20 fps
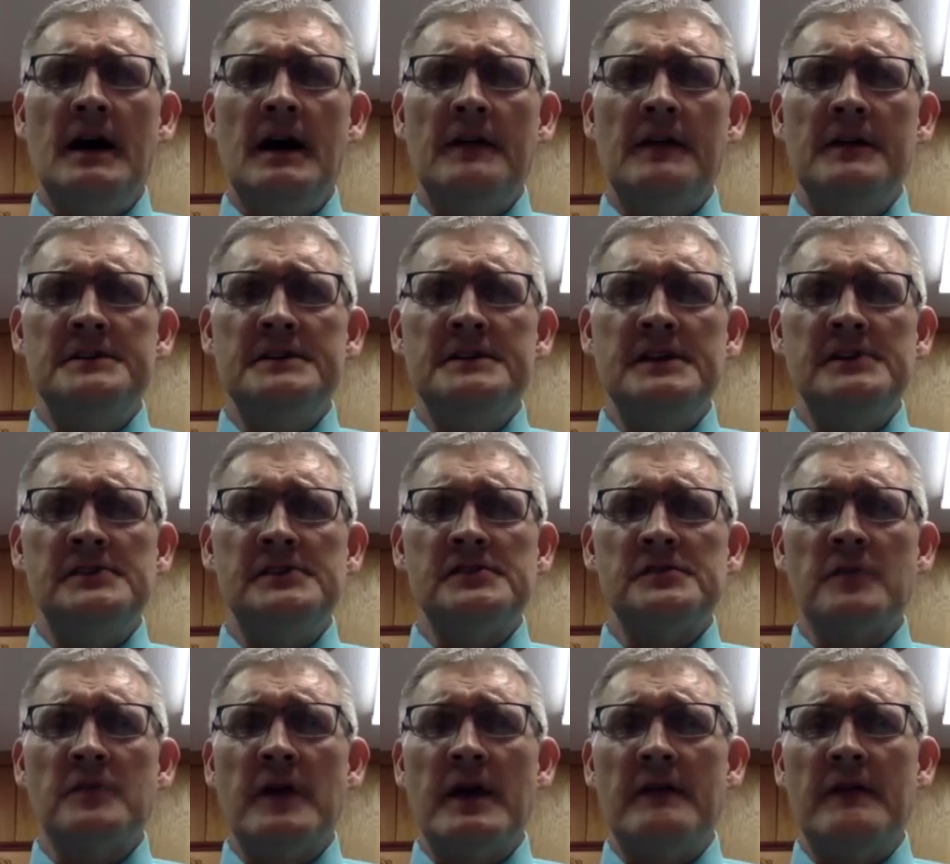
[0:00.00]
These teachers
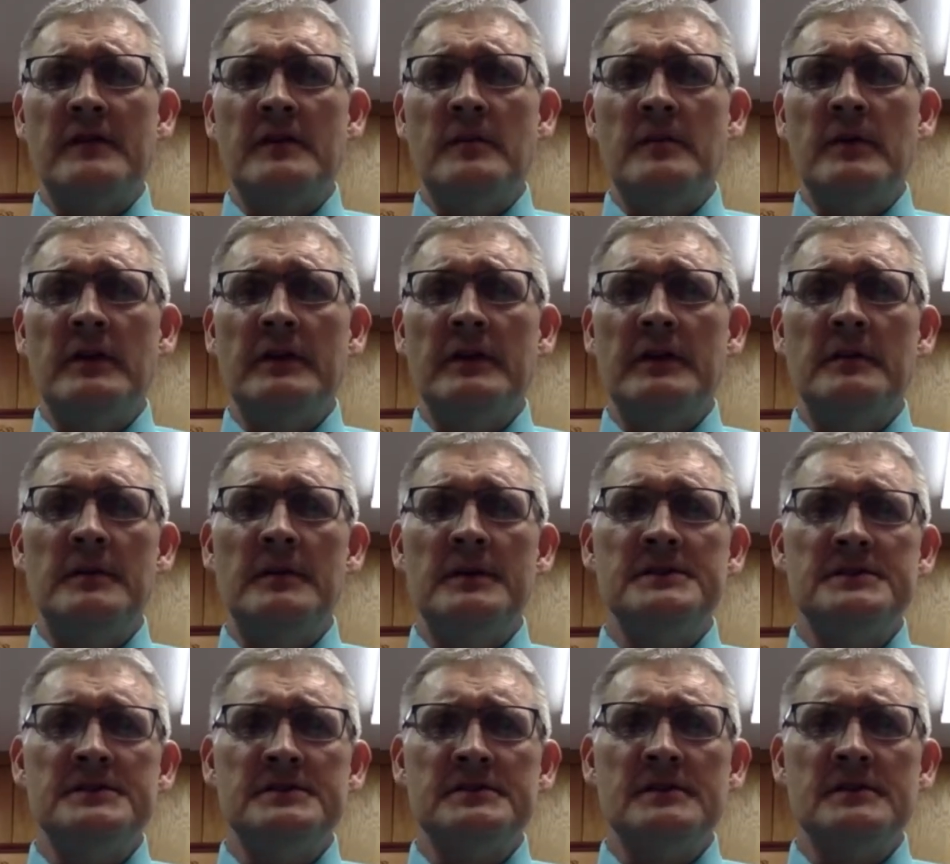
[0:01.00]
will have the ability to be
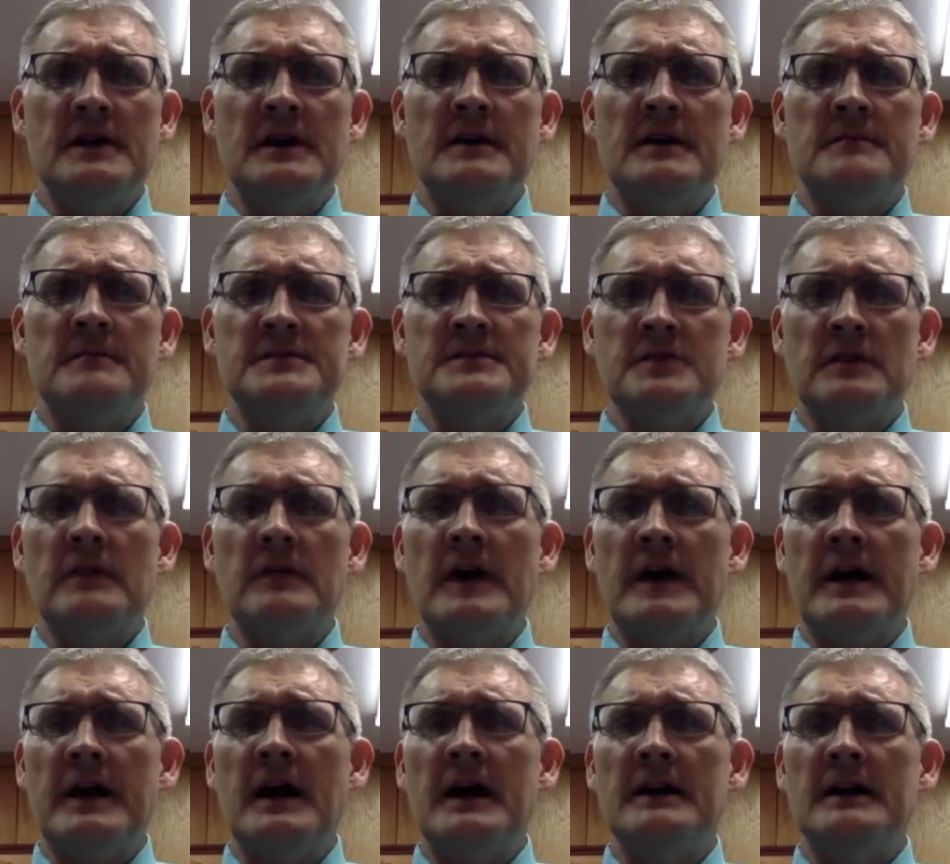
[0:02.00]

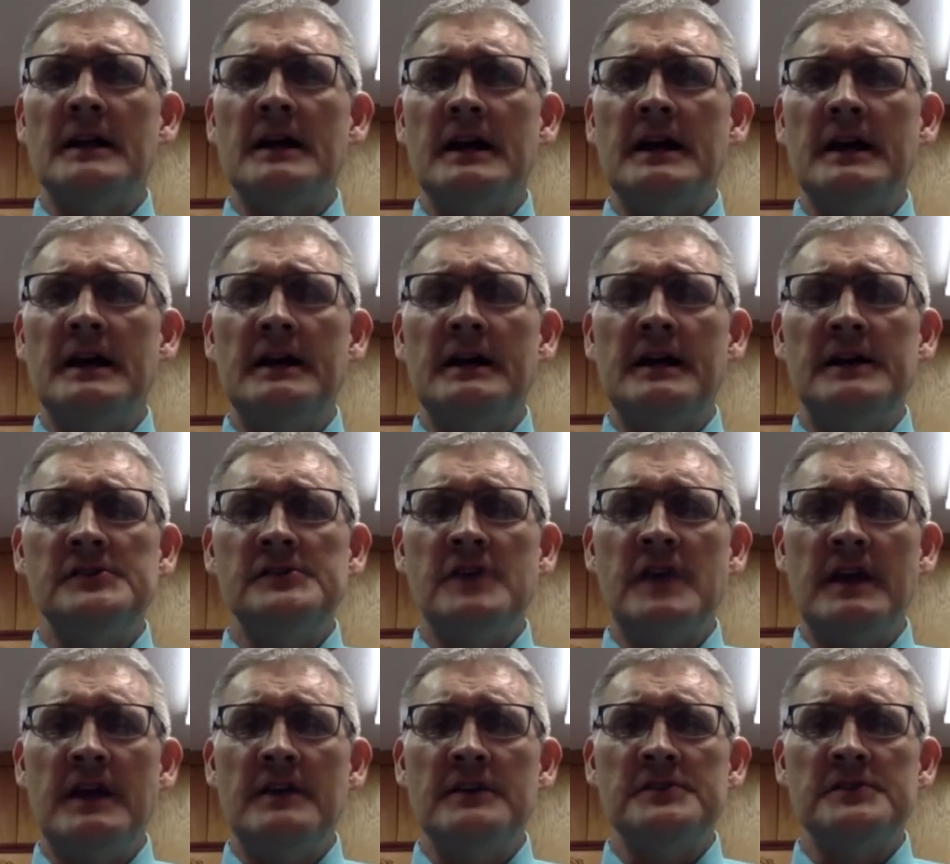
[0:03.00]
certified online
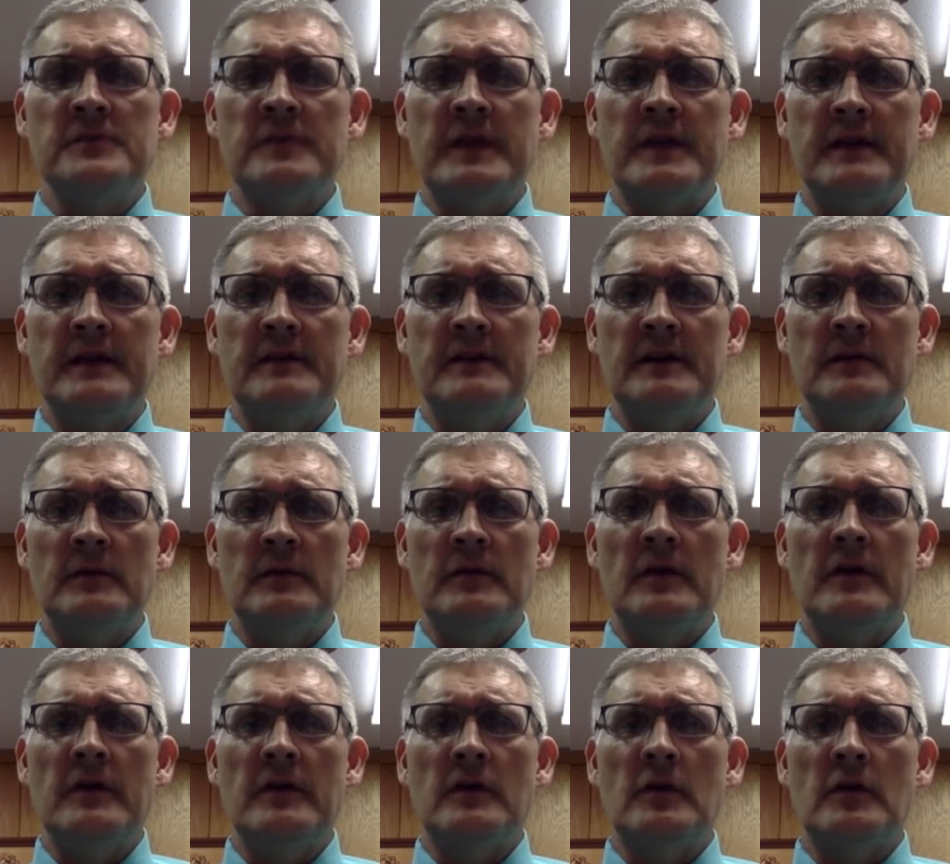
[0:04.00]
educators when they get done with
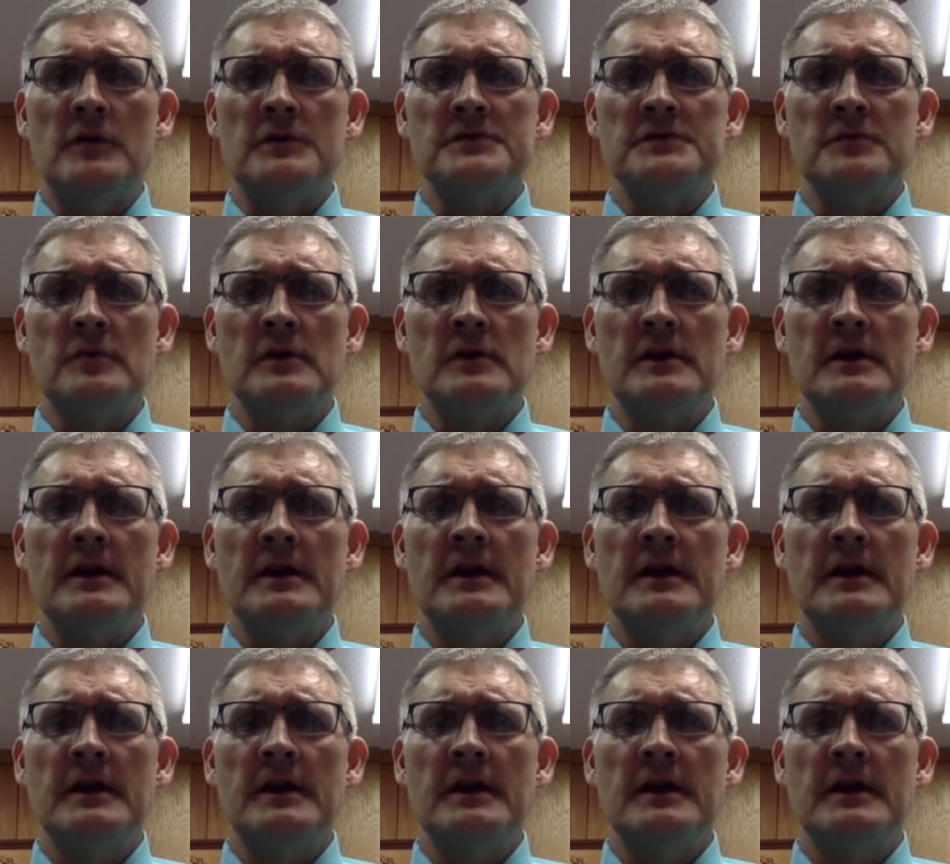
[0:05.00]
all the coursework.